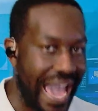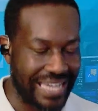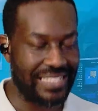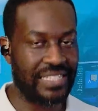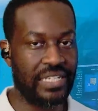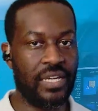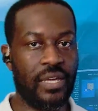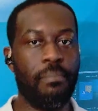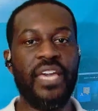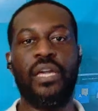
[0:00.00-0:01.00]
Make a
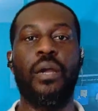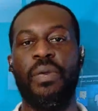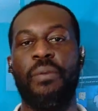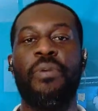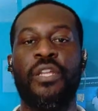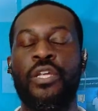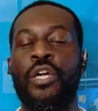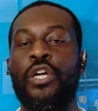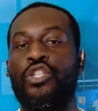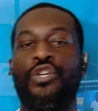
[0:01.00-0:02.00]
commitment to
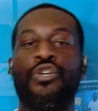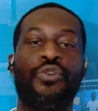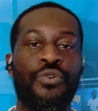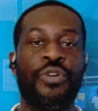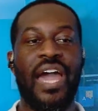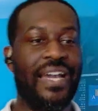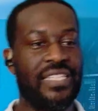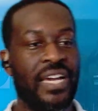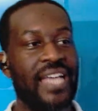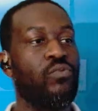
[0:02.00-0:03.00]
act. And guys, what I
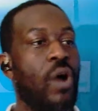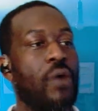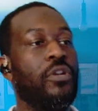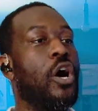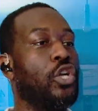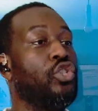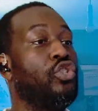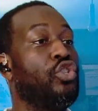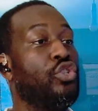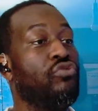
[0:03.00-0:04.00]
want to ask you to do right
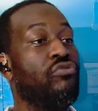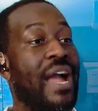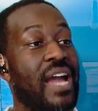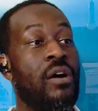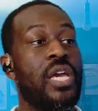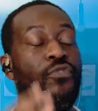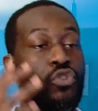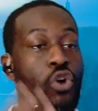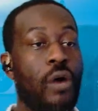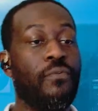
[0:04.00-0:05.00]
now, if you got value
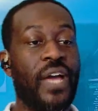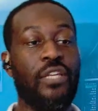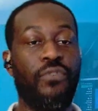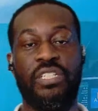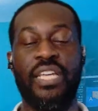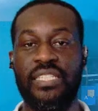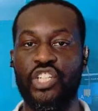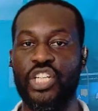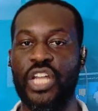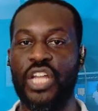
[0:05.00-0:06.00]
from today's session, I want you
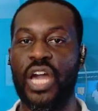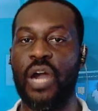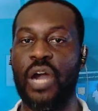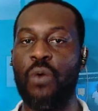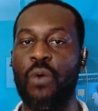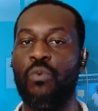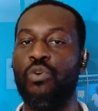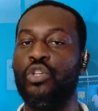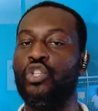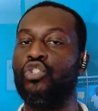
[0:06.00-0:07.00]
to share in the
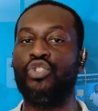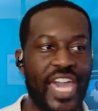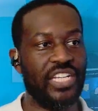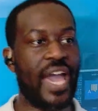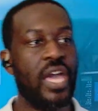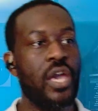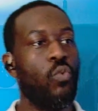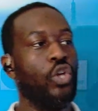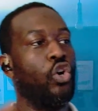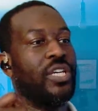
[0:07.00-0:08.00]
chat what your
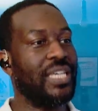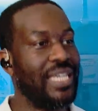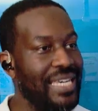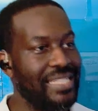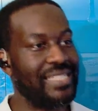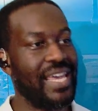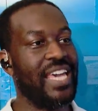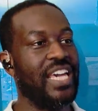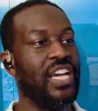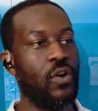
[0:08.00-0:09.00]
key takeaway has
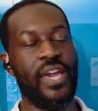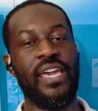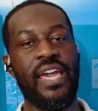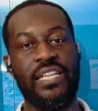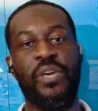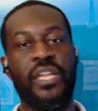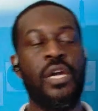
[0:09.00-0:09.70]
been so